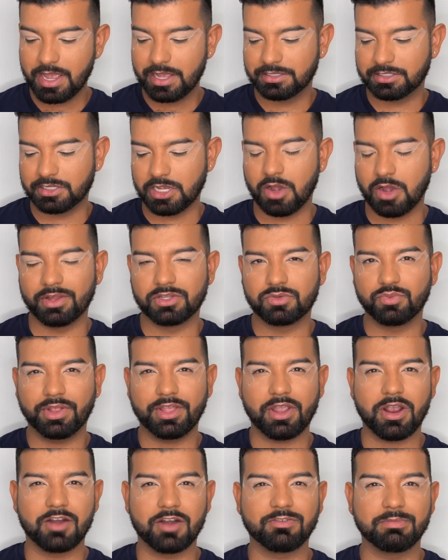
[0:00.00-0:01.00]
so it's
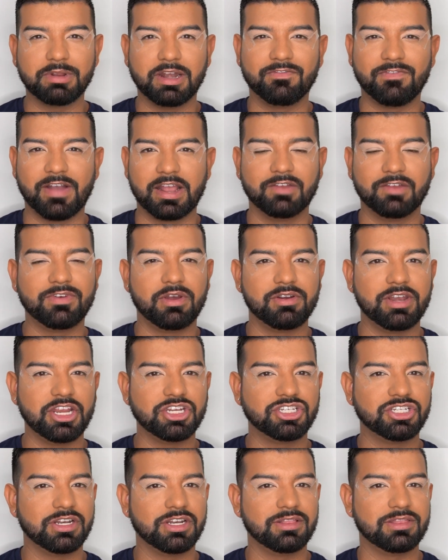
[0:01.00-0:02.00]
really hard for me to find a
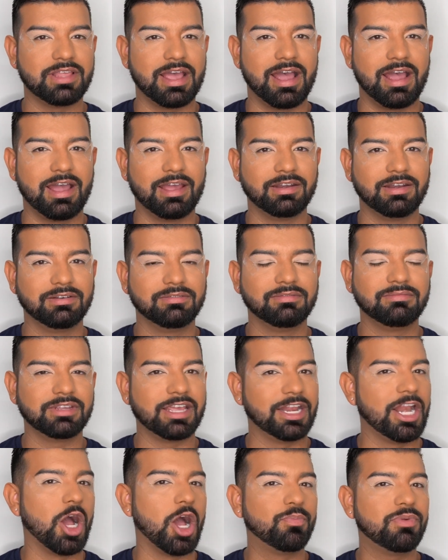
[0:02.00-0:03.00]
foundation that
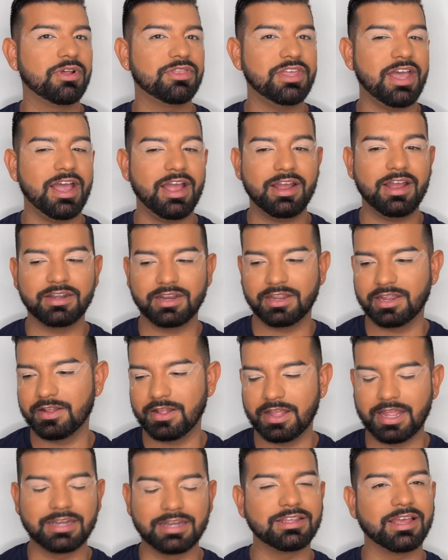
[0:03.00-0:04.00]
can help with that.
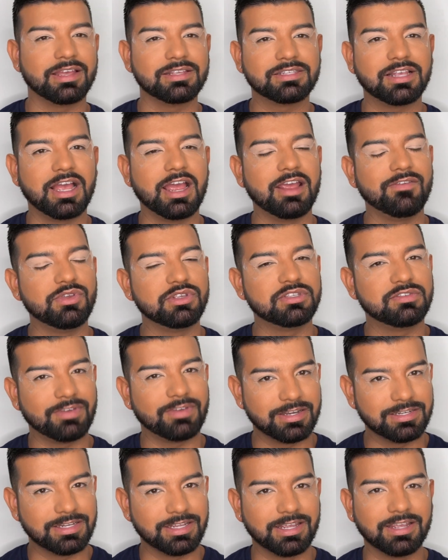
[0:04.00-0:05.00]
And yes, I've used
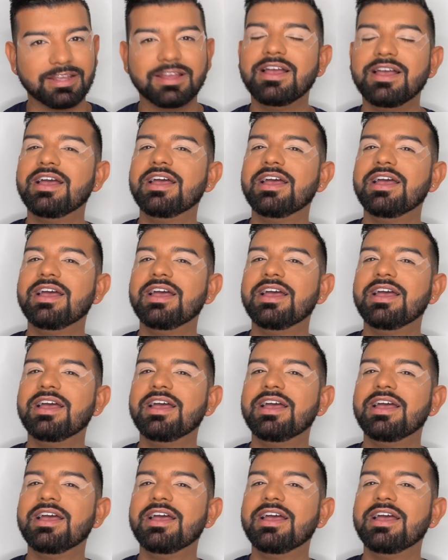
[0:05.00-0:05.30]
Fenty.